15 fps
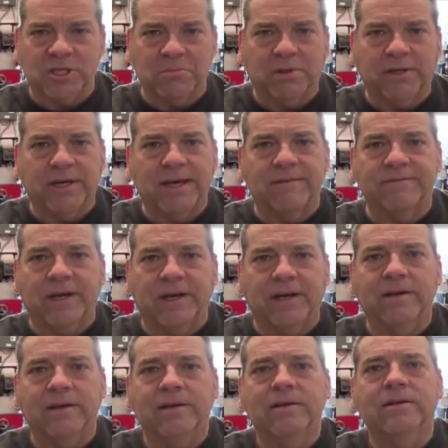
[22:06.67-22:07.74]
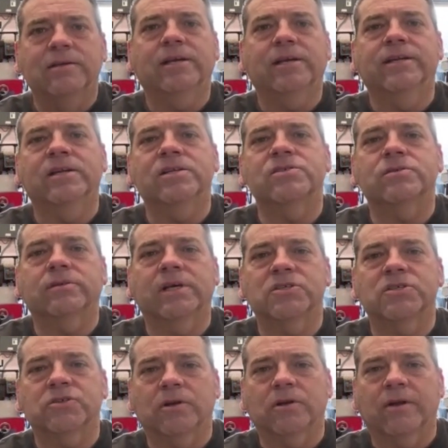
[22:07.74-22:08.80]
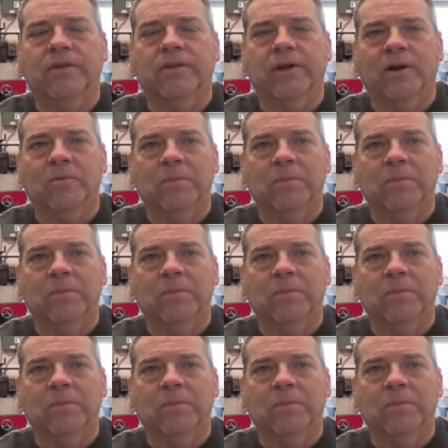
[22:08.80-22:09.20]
AAFA, and it's listed on there.